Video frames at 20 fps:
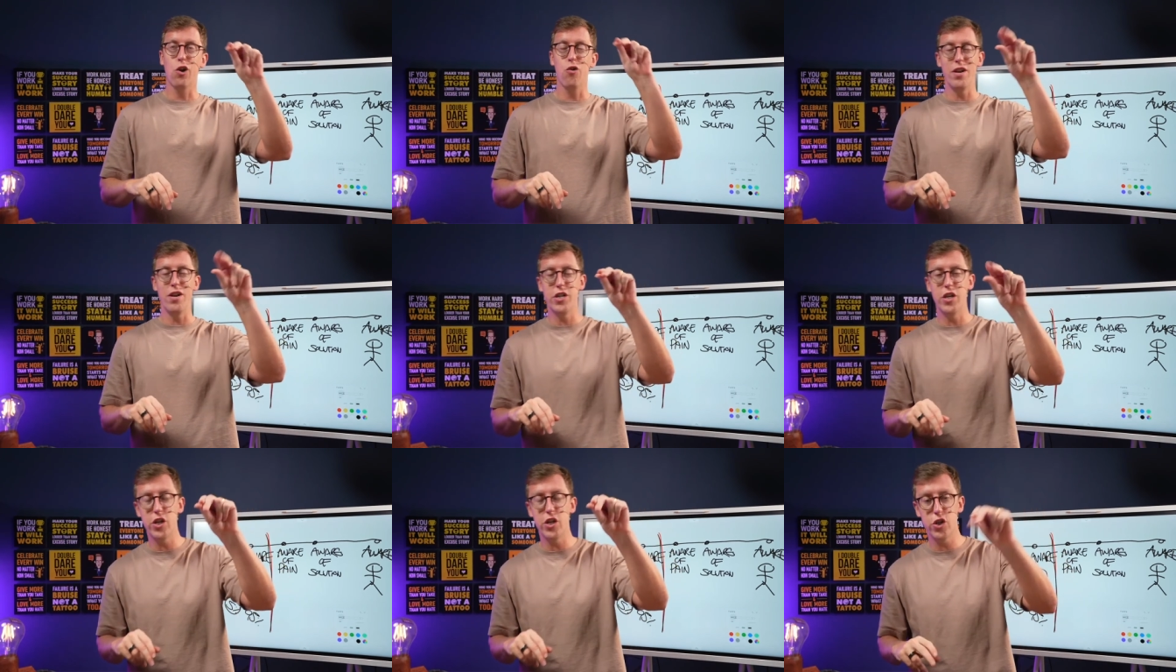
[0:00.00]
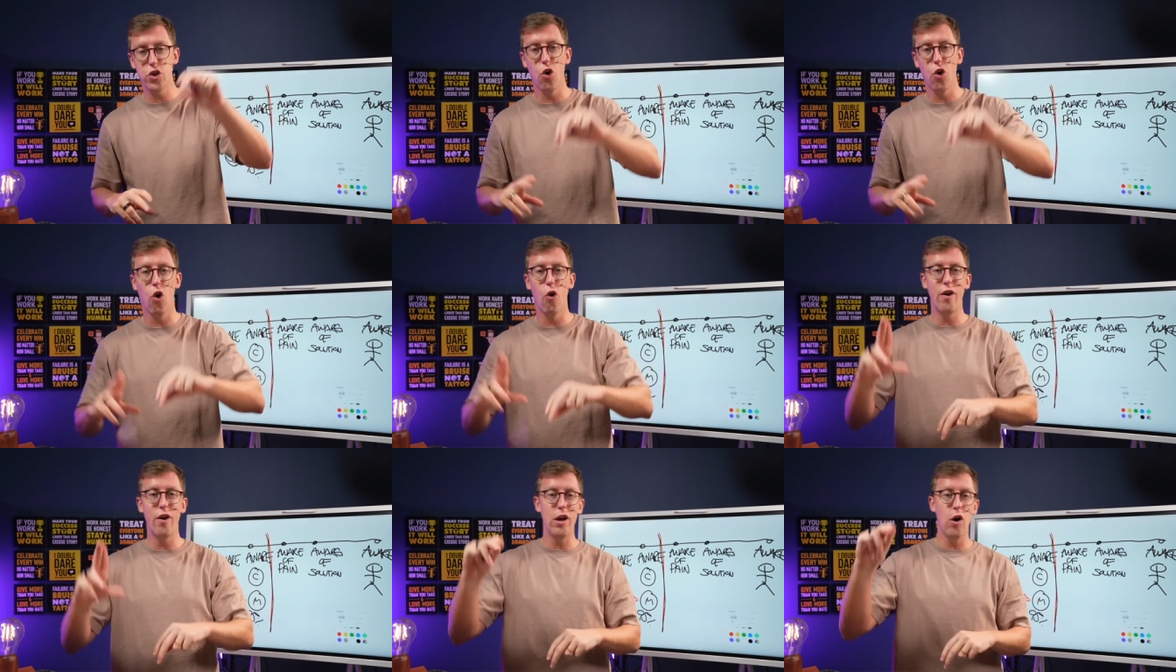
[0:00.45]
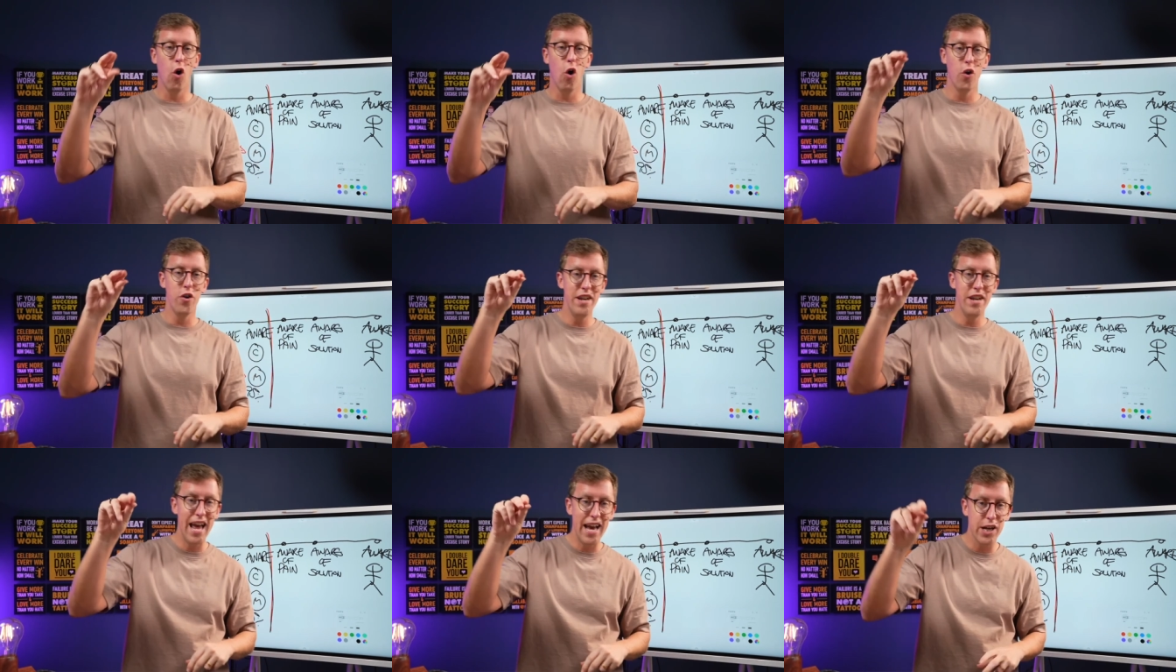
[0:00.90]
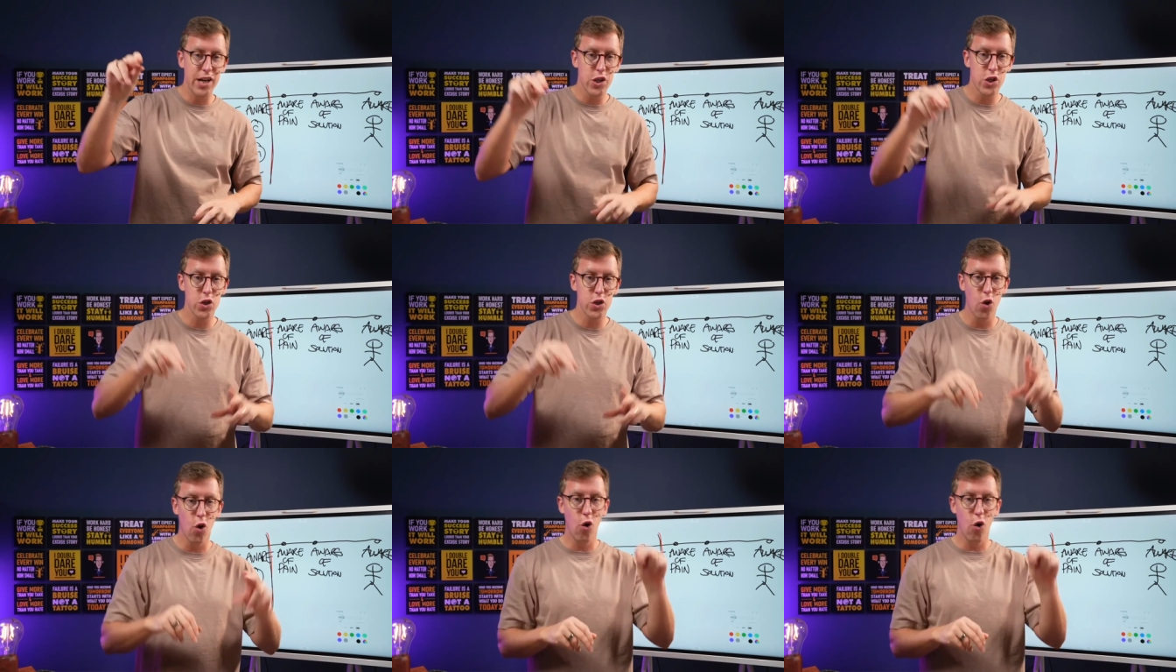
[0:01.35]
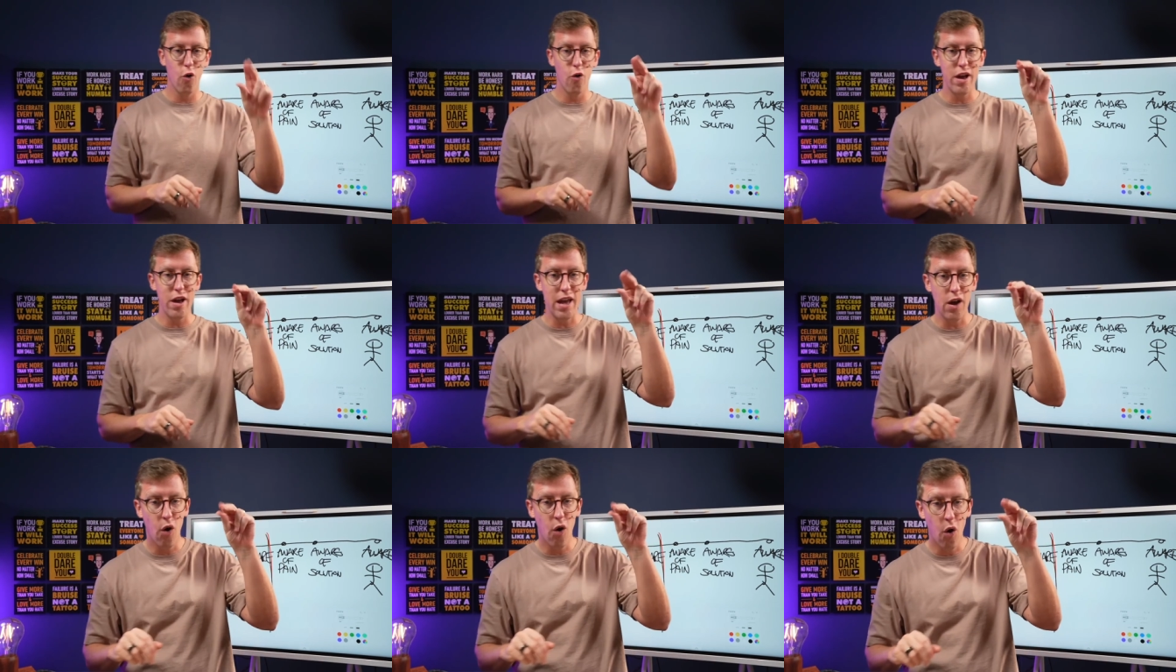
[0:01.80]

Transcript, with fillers: Chris's story or Nick's story